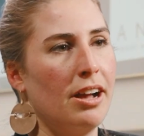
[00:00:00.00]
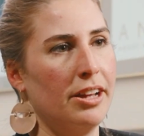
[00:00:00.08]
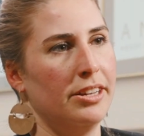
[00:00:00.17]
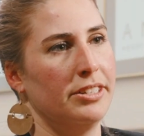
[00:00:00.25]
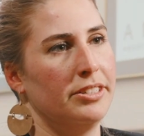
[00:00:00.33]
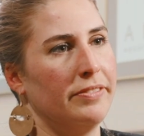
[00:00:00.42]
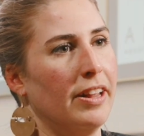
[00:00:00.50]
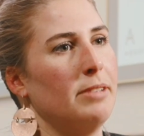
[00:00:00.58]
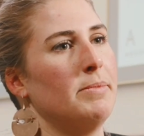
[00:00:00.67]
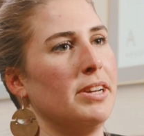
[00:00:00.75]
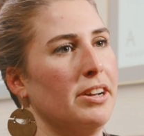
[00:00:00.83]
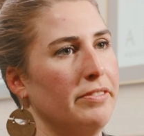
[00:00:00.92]
on
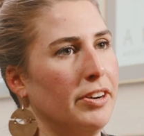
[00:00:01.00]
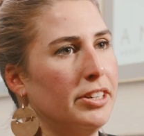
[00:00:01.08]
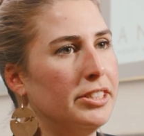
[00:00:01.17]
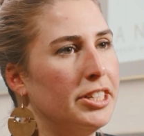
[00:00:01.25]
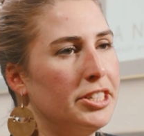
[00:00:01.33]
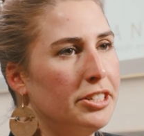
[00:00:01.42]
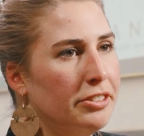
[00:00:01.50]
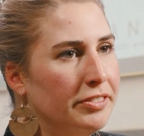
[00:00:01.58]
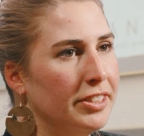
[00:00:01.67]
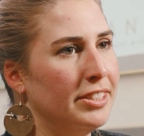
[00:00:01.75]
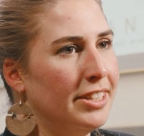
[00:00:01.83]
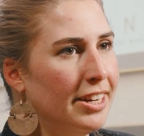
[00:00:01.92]
development of our digital
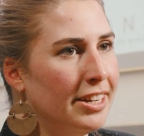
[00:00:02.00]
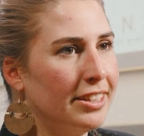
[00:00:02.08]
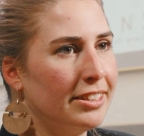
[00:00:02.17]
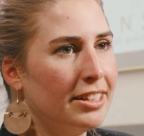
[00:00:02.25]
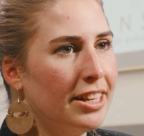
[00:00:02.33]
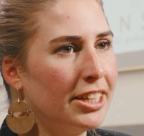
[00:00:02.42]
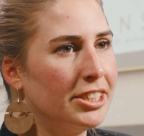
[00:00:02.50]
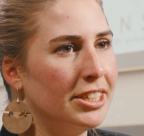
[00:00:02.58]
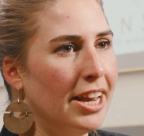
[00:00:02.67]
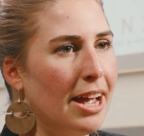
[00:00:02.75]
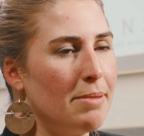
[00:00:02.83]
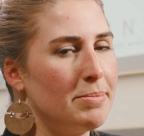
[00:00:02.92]
field data
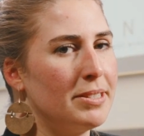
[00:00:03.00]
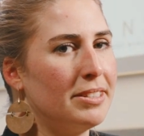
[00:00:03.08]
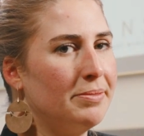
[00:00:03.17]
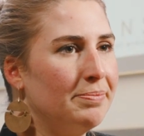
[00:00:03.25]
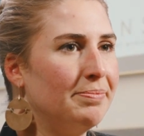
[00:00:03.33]
collection apps.